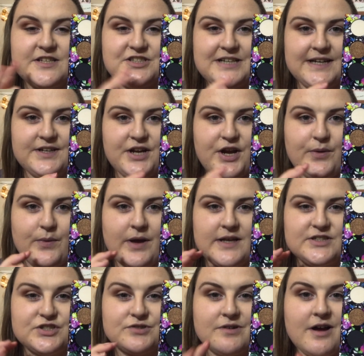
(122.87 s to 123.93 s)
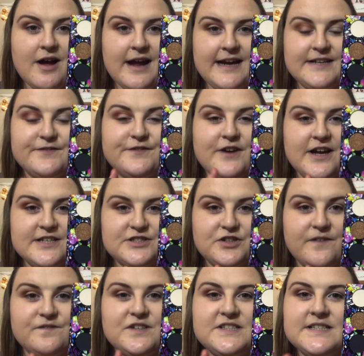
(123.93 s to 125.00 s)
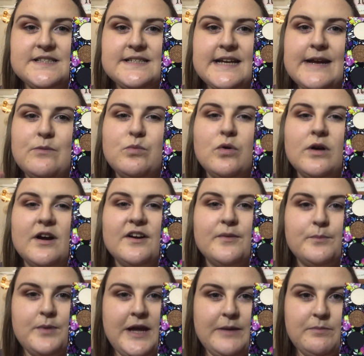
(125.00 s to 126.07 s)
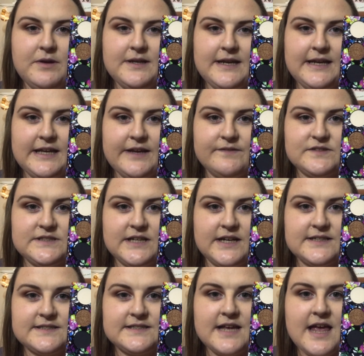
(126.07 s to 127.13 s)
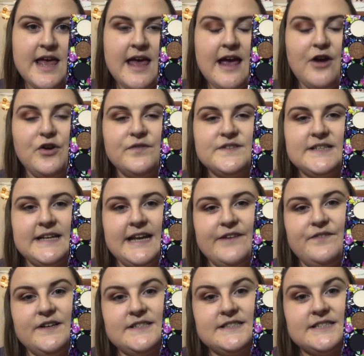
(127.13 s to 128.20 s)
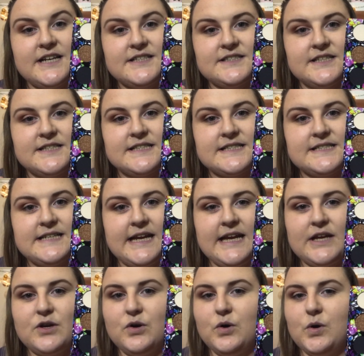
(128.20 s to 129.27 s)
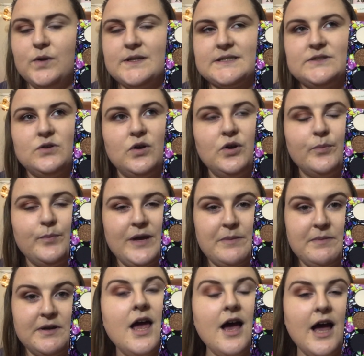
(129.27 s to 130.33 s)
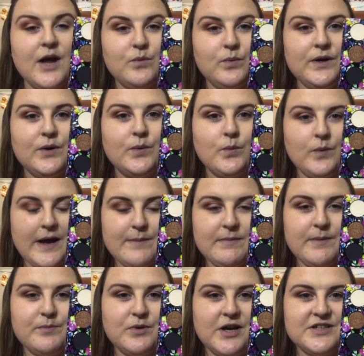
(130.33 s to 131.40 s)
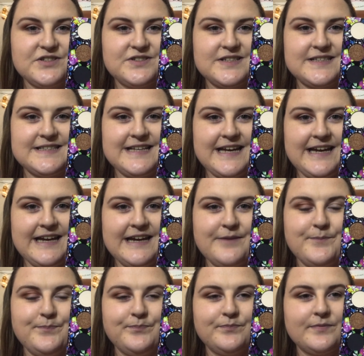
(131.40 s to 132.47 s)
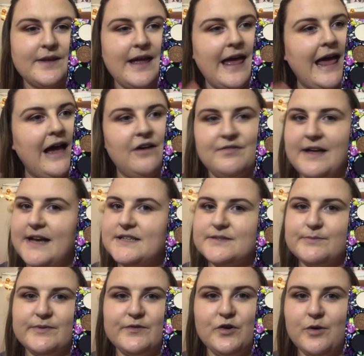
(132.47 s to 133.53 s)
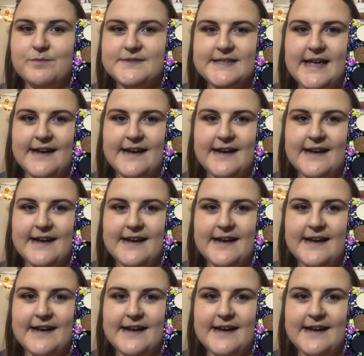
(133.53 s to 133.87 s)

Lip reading: the shadow dry first off, just to see what kind of pigment it gives us. And obviously if it doesn't stick or there's not a lot of pigment, I will wet my brush to see how that performs